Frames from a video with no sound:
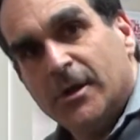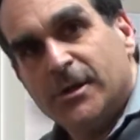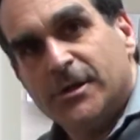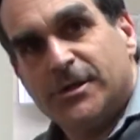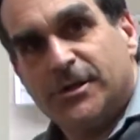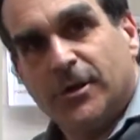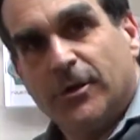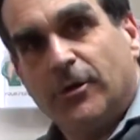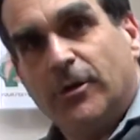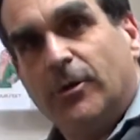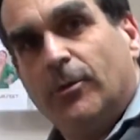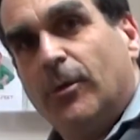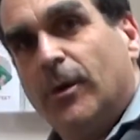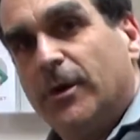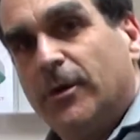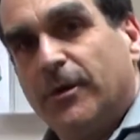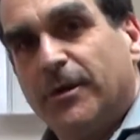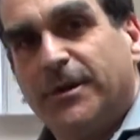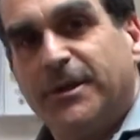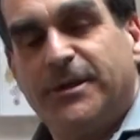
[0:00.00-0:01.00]
So you
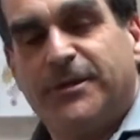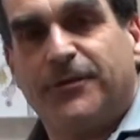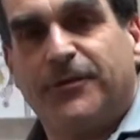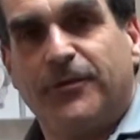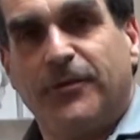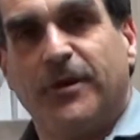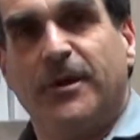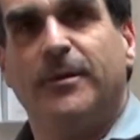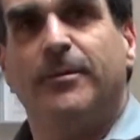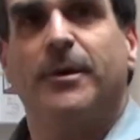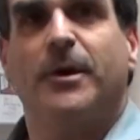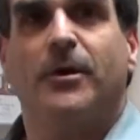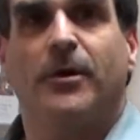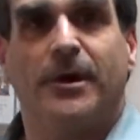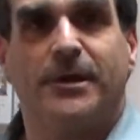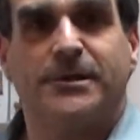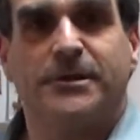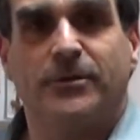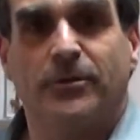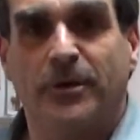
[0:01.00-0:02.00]
want all these free
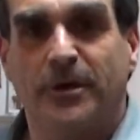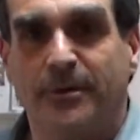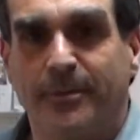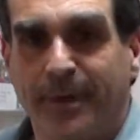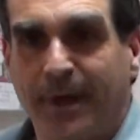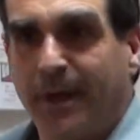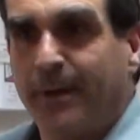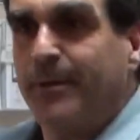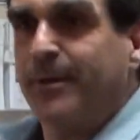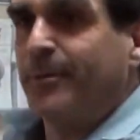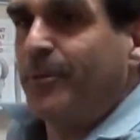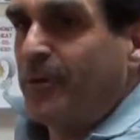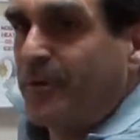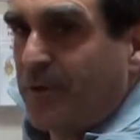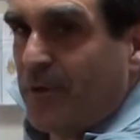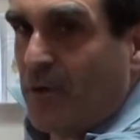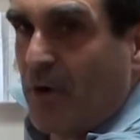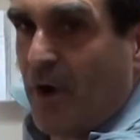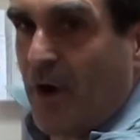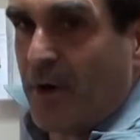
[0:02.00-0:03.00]
because in order to be able to move
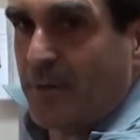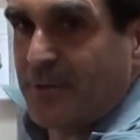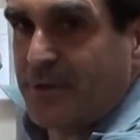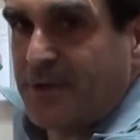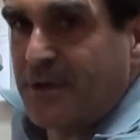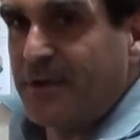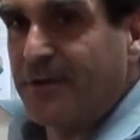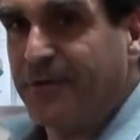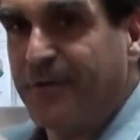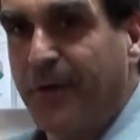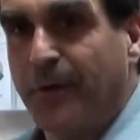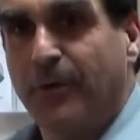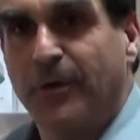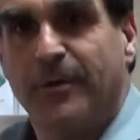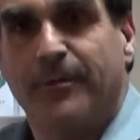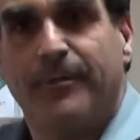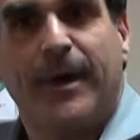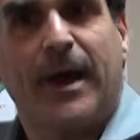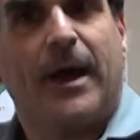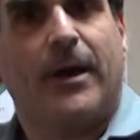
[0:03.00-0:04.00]
your arms forward
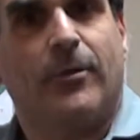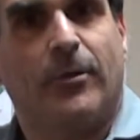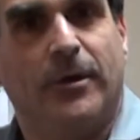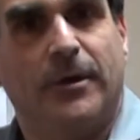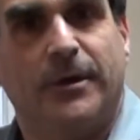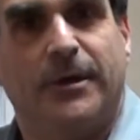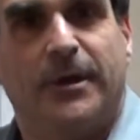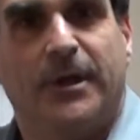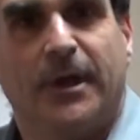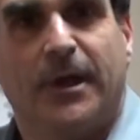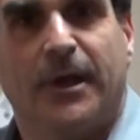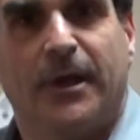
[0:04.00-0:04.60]
and backward,